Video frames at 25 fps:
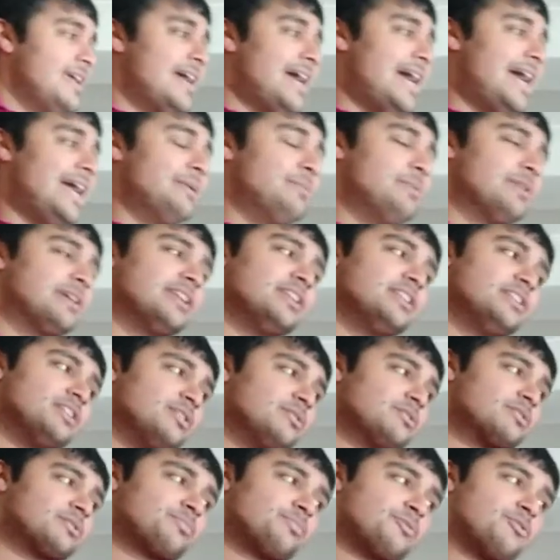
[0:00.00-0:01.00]
And we're going
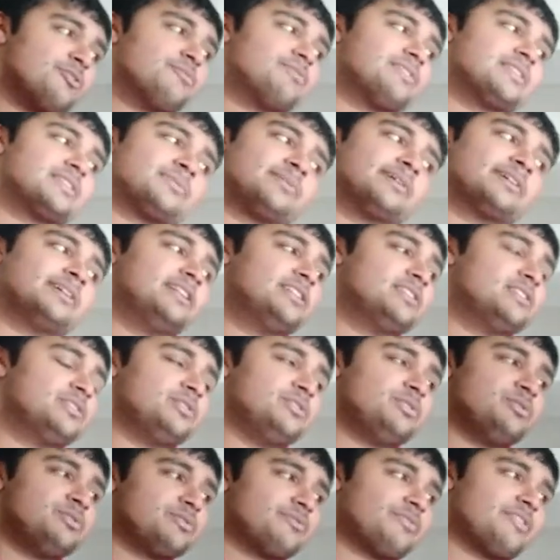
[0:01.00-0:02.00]
to prove this, we're going to
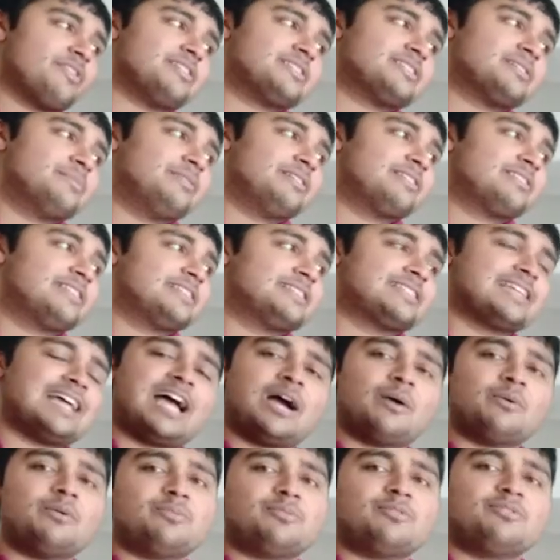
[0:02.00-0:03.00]
use a very similar thing to
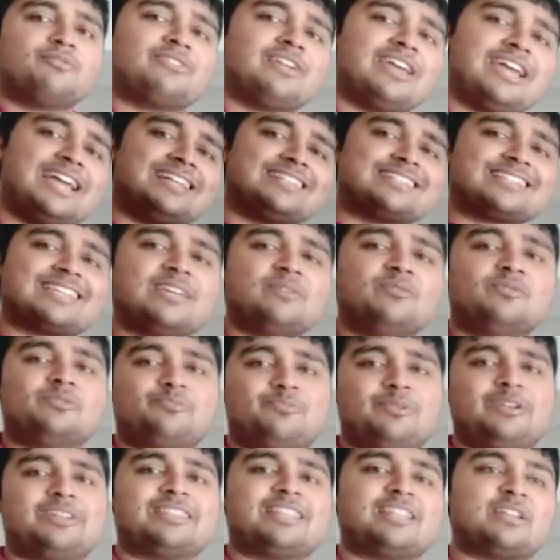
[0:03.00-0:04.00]
how we proved that SK was
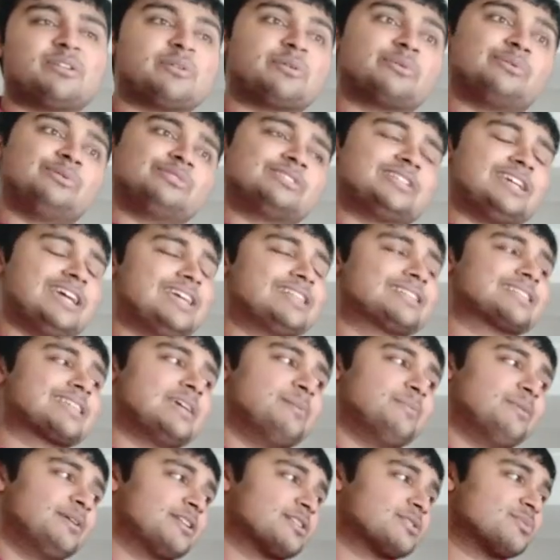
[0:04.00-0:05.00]
bigger than or equal to SK
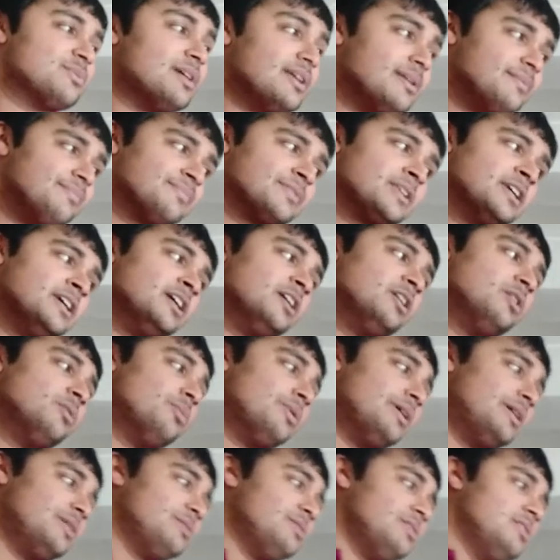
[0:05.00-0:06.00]
minus 1.
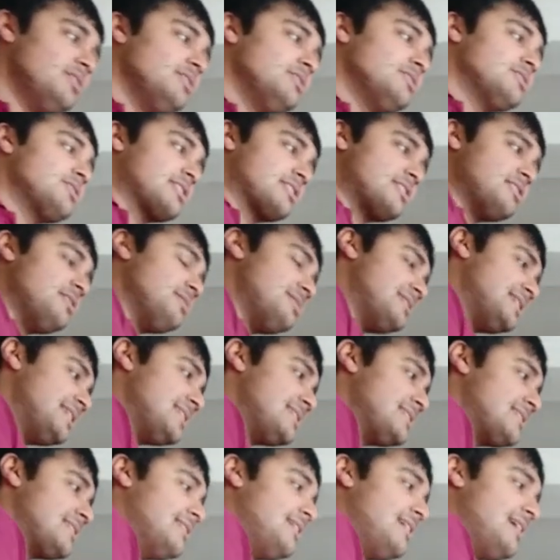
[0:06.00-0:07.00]
Well, just
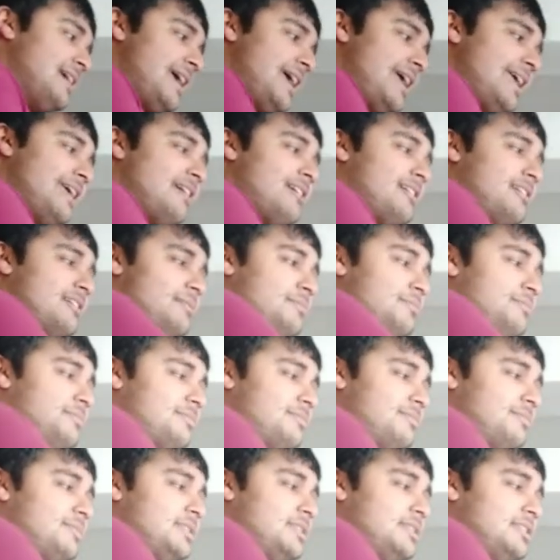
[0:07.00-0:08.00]
notice that AI,
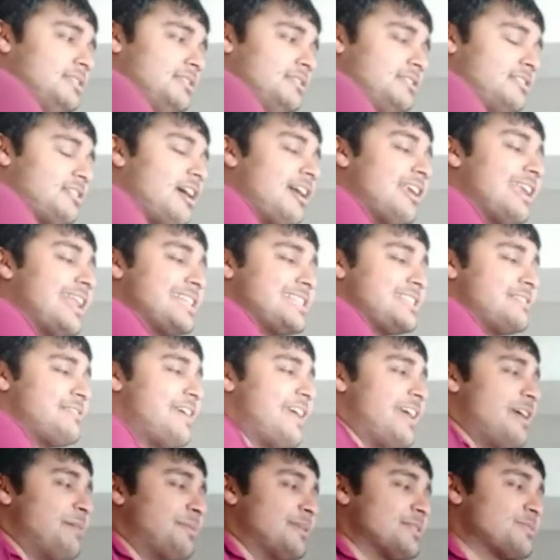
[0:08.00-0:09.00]
the cardinality of
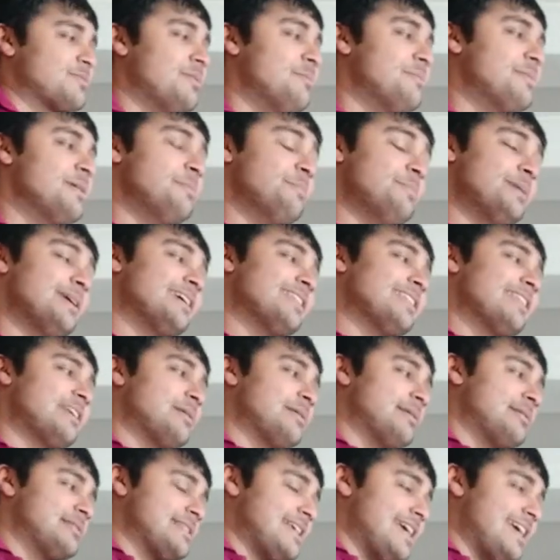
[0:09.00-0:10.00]
AI plus 1 being bigger than or
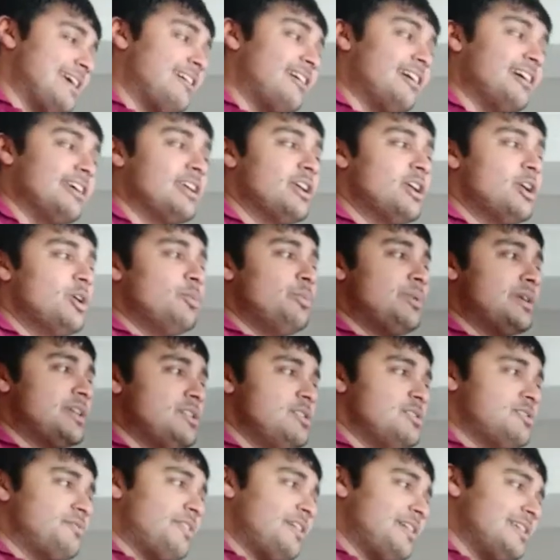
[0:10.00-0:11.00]
equal to AI, we can
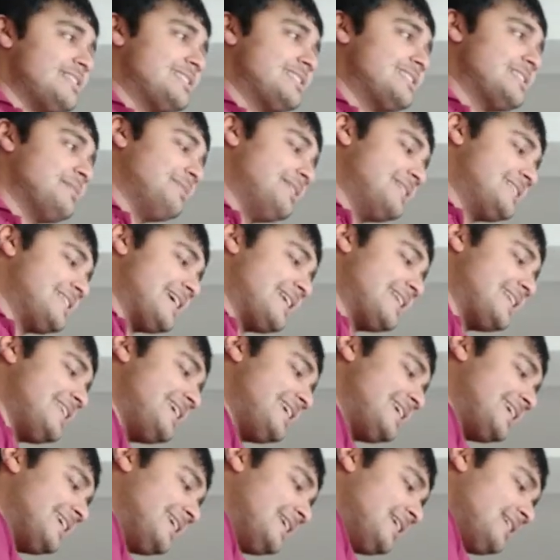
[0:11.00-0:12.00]
use a very similar
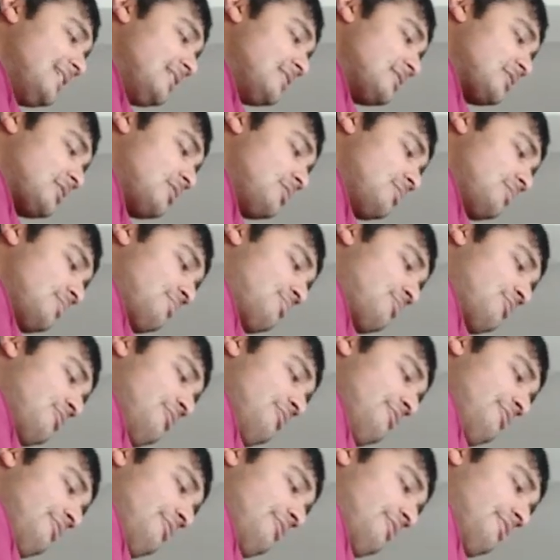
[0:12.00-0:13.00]
technique. So
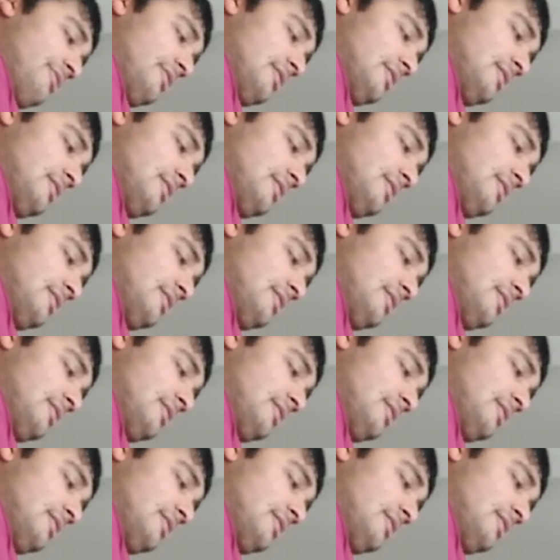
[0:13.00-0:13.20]
proof,